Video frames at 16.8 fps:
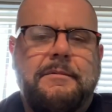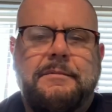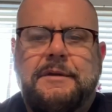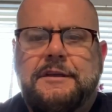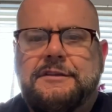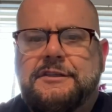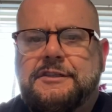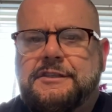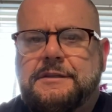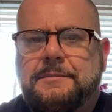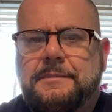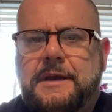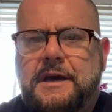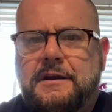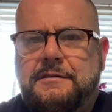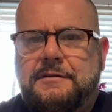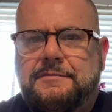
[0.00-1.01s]
It's just a
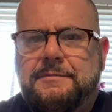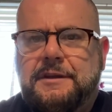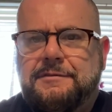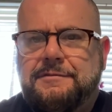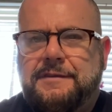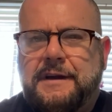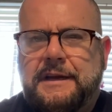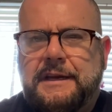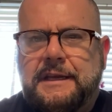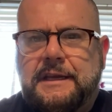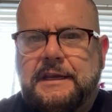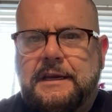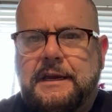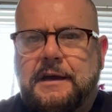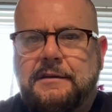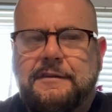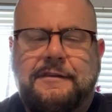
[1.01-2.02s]
matter of me finding
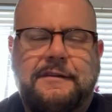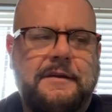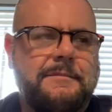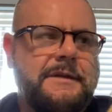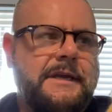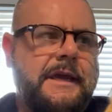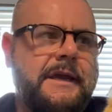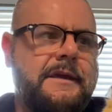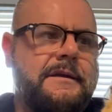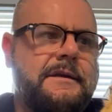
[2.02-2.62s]
it out someday.